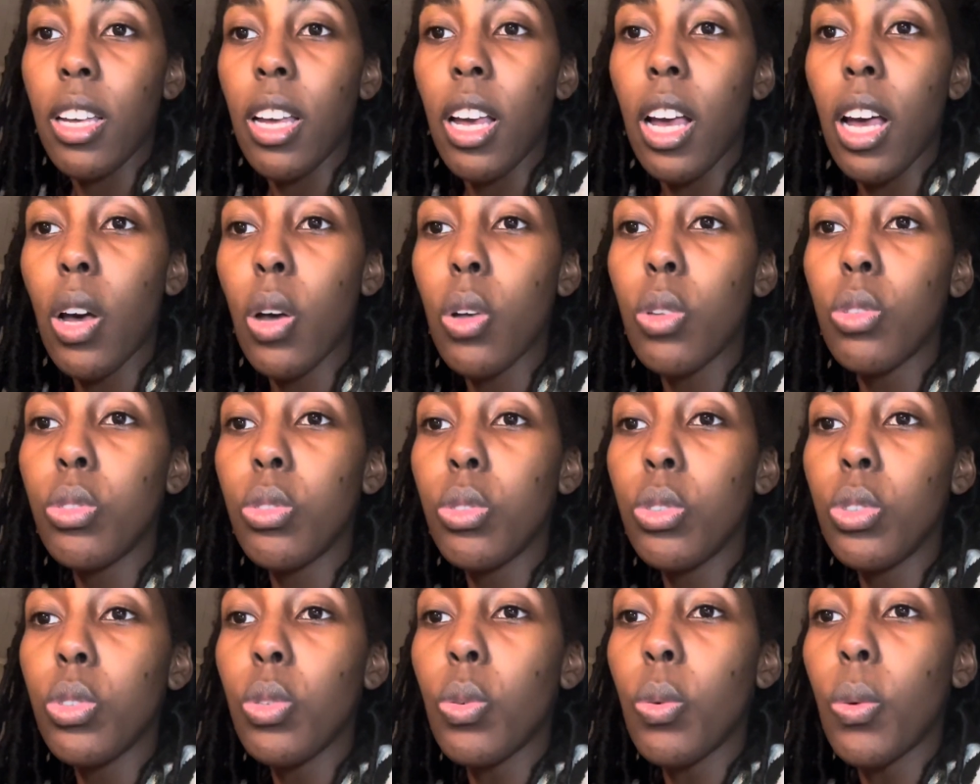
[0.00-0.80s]
How do
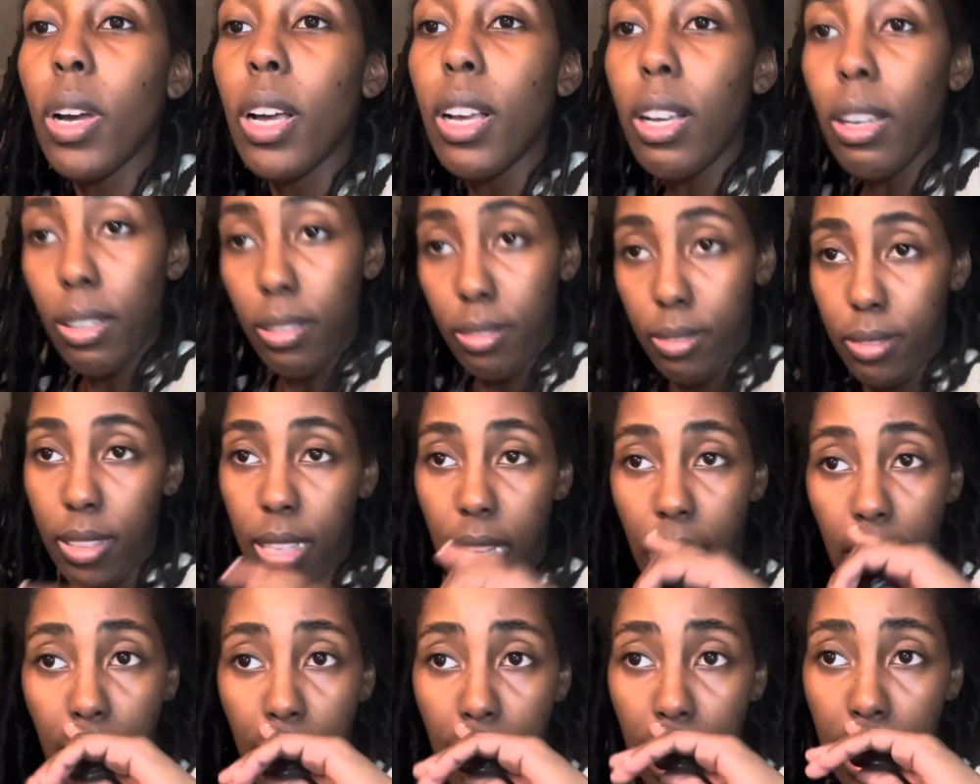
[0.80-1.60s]
you
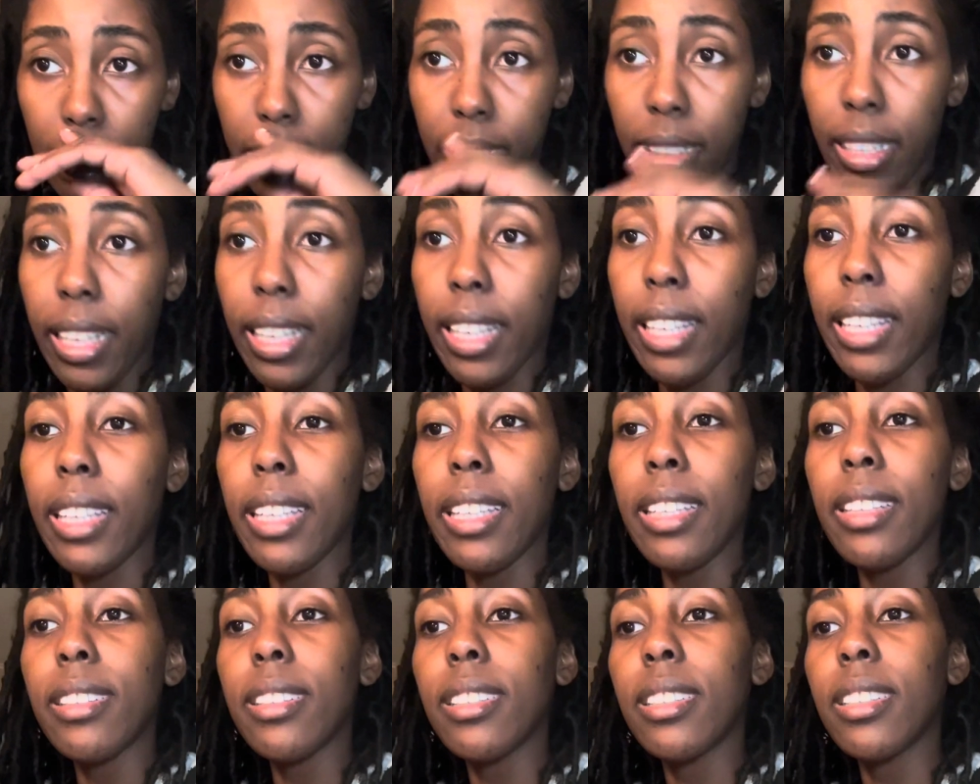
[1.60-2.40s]
add
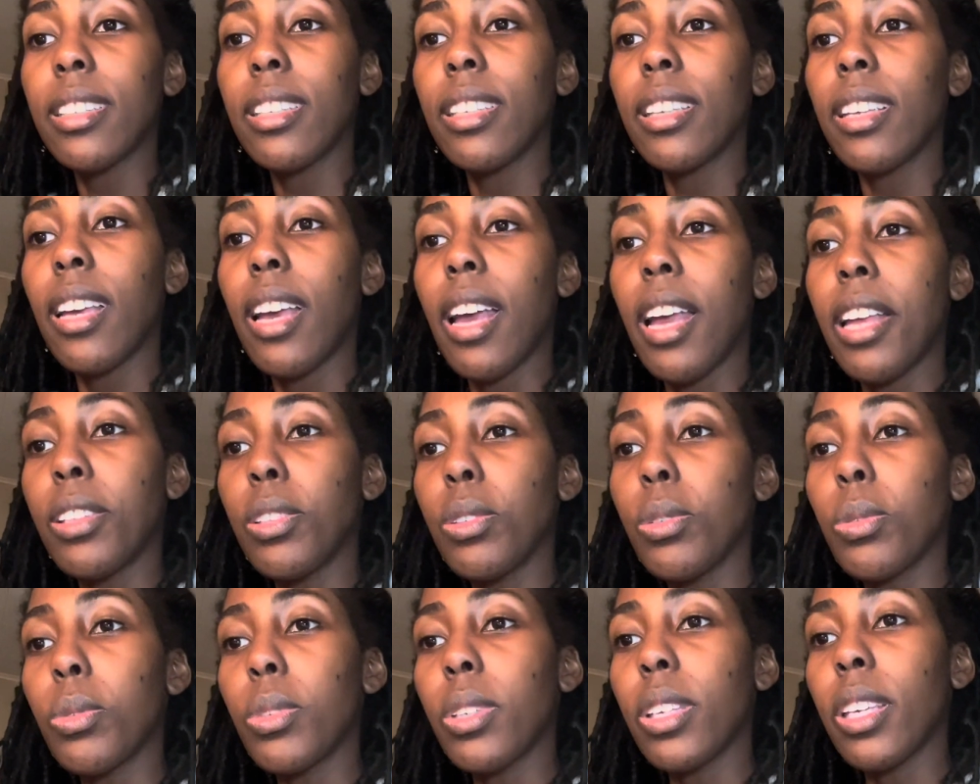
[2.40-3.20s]
8 and
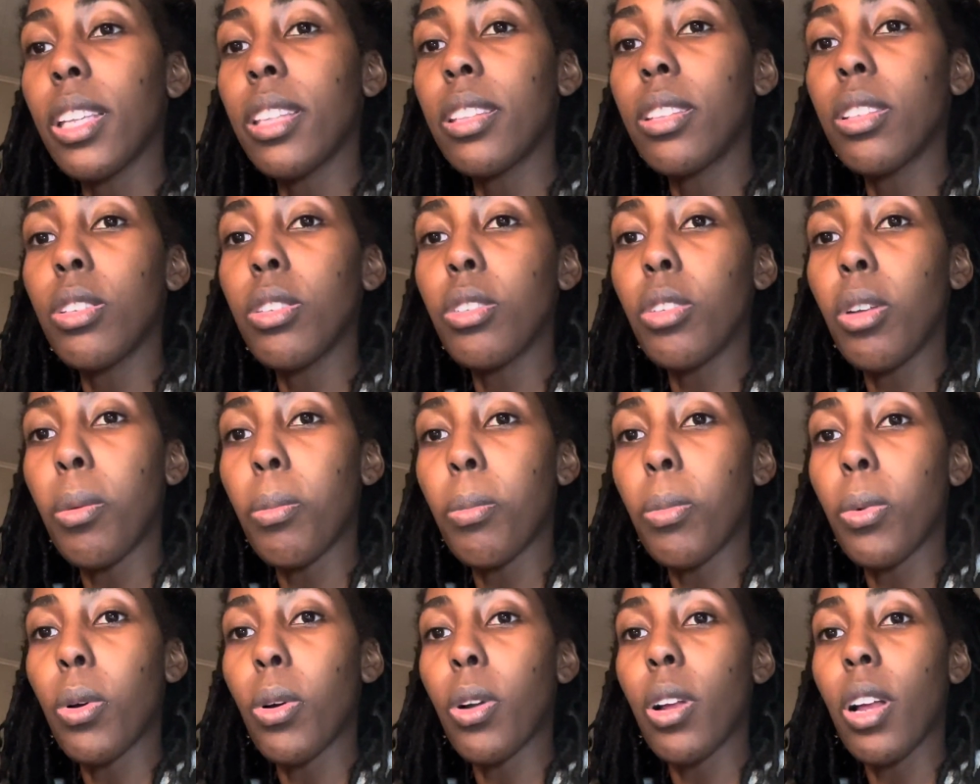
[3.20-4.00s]
you get the
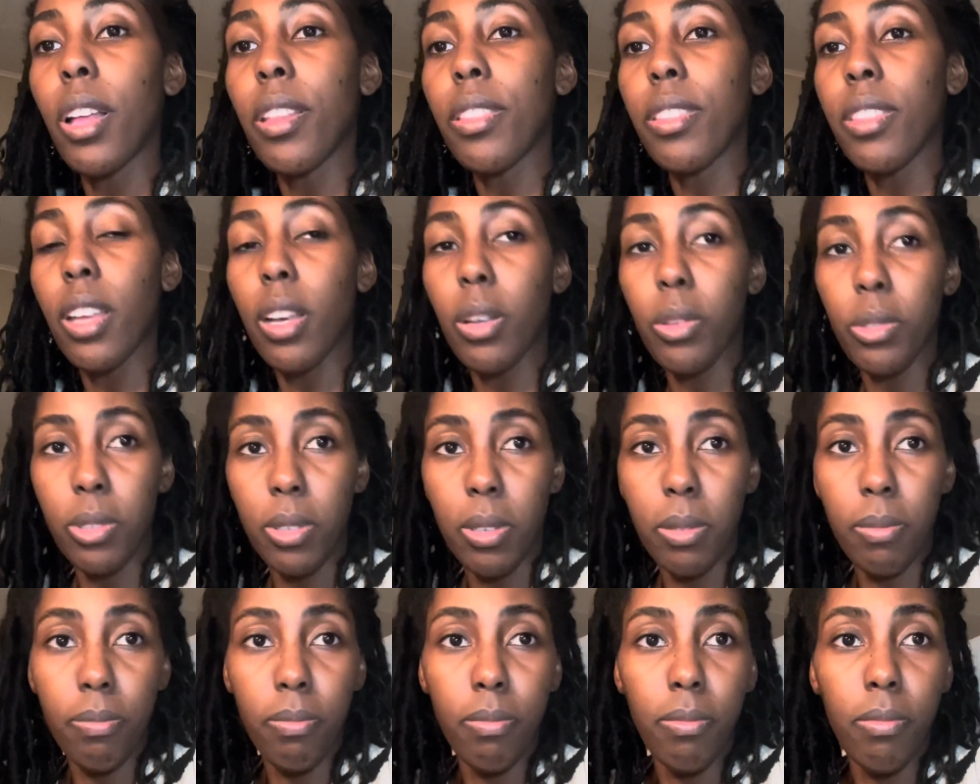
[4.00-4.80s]
number a
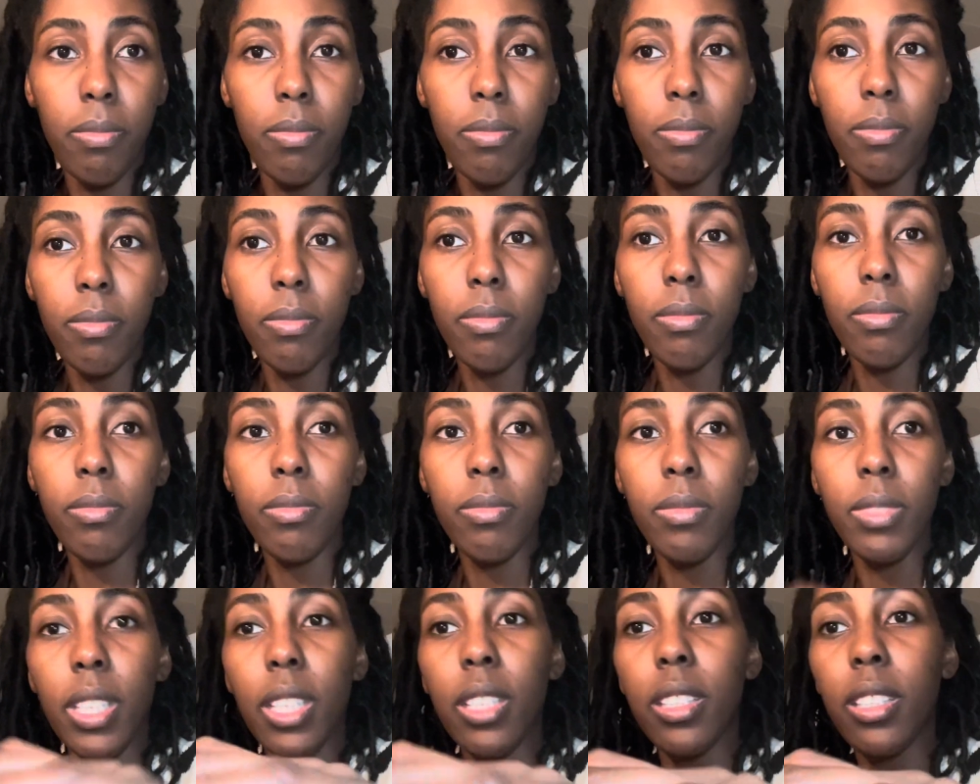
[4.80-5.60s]
1000?
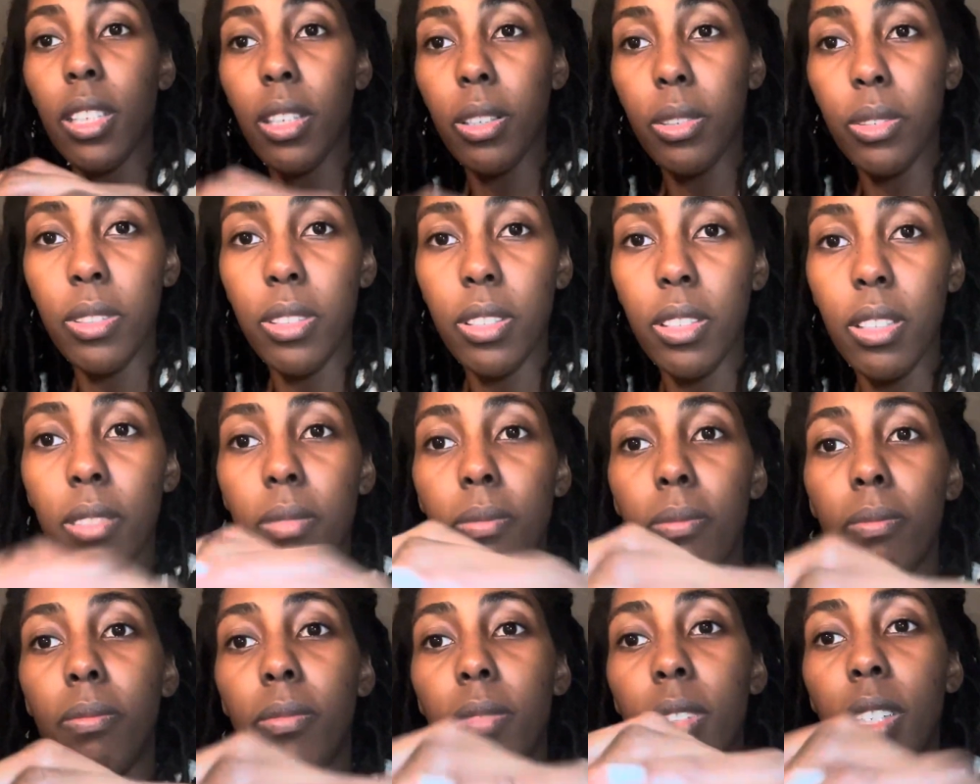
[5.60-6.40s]
10,000
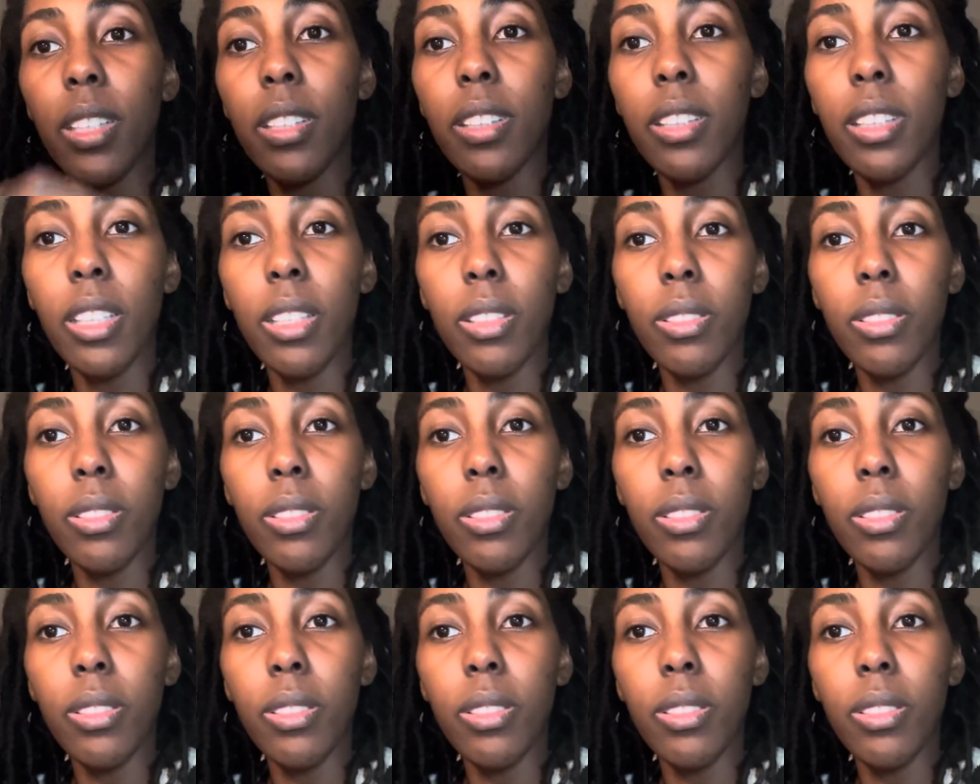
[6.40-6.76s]
at